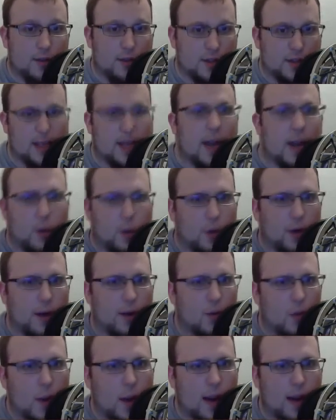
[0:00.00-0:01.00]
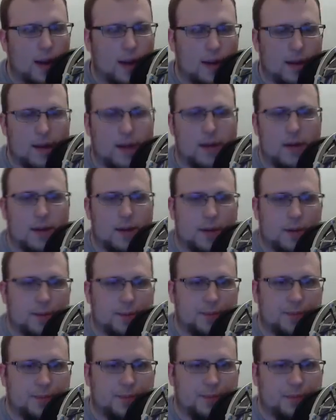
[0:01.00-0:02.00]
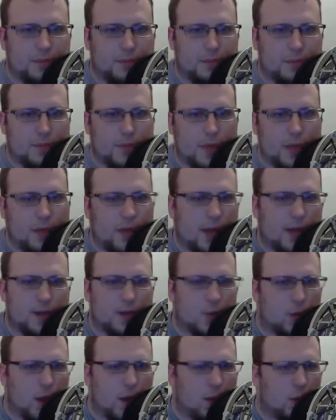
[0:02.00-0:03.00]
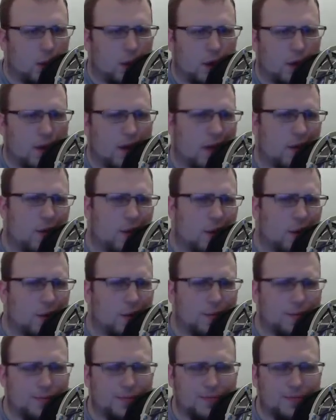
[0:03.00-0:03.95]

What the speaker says: sacred in a way, if that's the right word, I don't know.